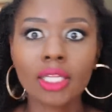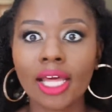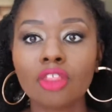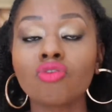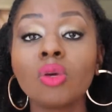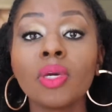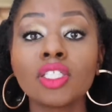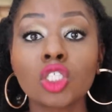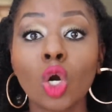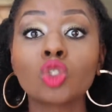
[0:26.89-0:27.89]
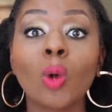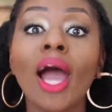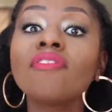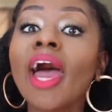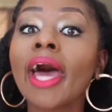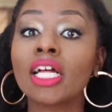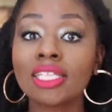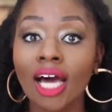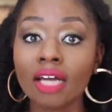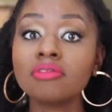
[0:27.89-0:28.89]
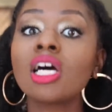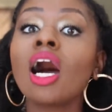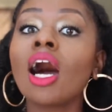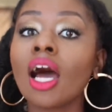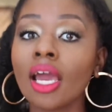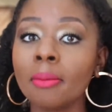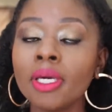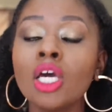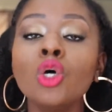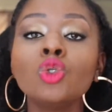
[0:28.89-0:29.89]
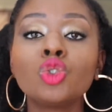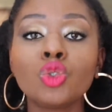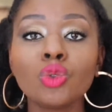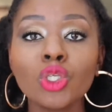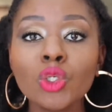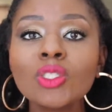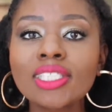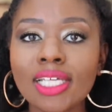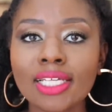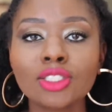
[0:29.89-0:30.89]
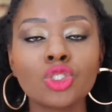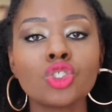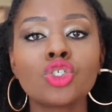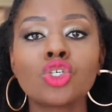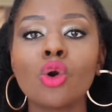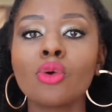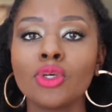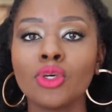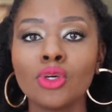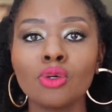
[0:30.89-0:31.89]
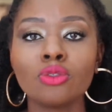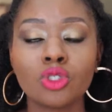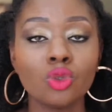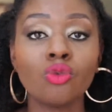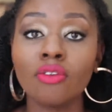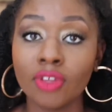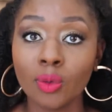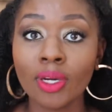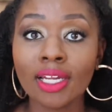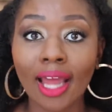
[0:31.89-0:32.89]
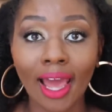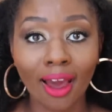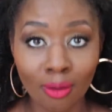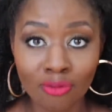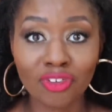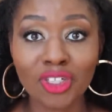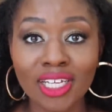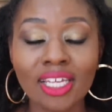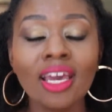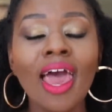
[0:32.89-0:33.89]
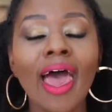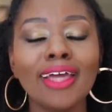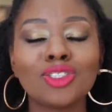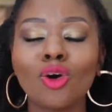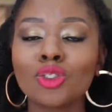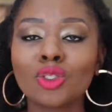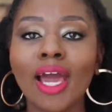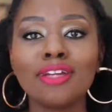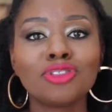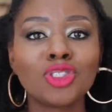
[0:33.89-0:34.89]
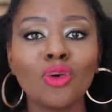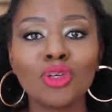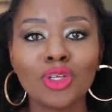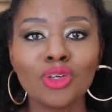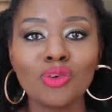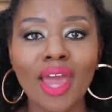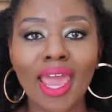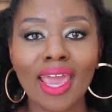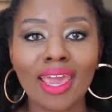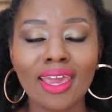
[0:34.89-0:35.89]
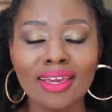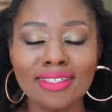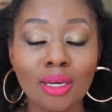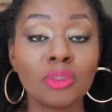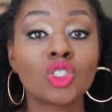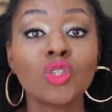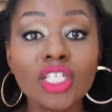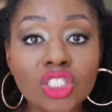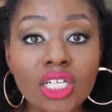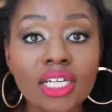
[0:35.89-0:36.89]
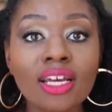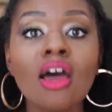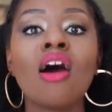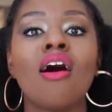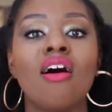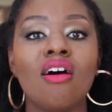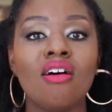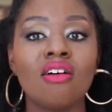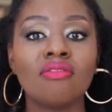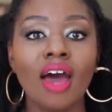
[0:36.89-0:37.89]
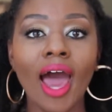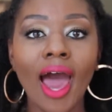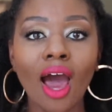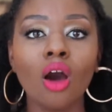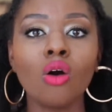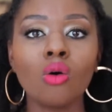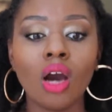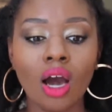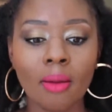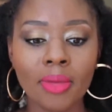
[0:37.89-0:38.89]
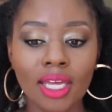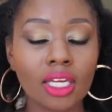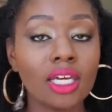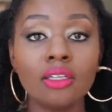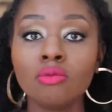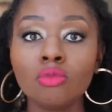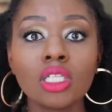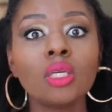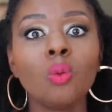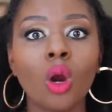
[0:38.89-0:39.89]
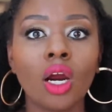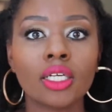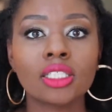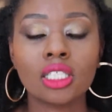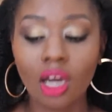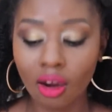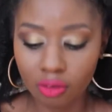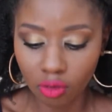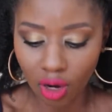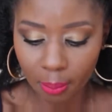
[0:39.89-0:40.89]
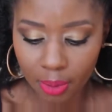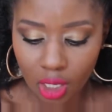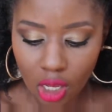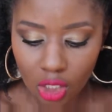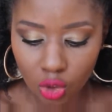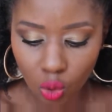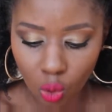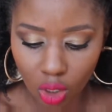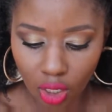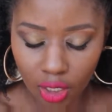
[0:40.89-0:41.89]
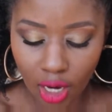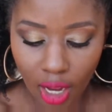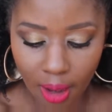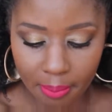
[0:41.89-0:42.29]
like 3 weeks ago. So I've had a lot of time to use this to show you, to review it fully, and to also kind of show you a demonstration of how it can really work to cover up your